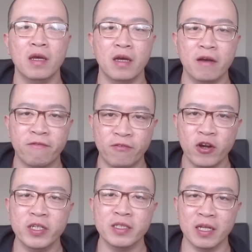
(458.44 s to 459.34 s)
a
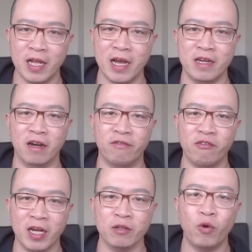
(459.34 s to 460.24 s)
further delay of
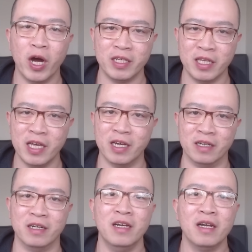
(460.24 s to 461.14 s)
around one year